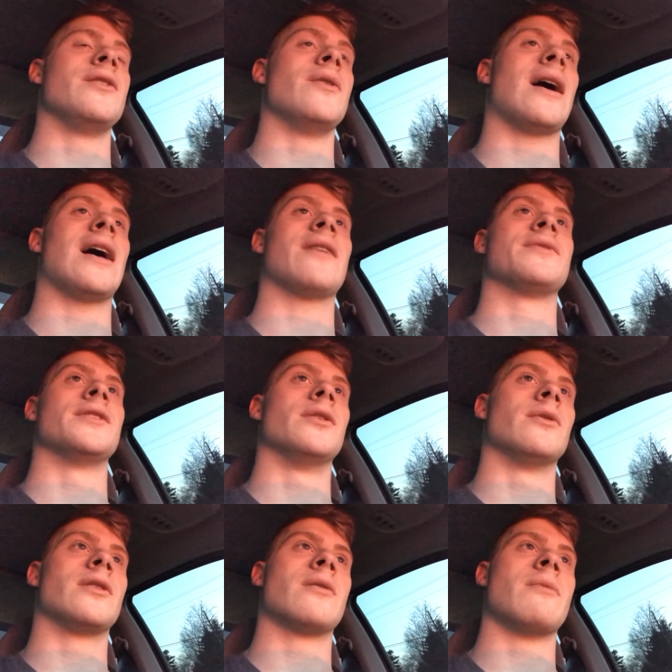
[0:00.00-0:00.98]
you have to
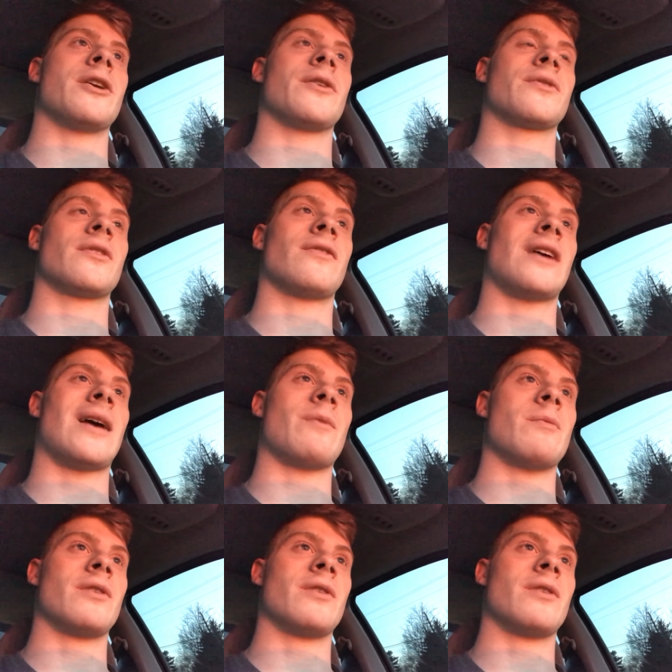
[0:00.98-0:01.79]
do it to make yourself happy,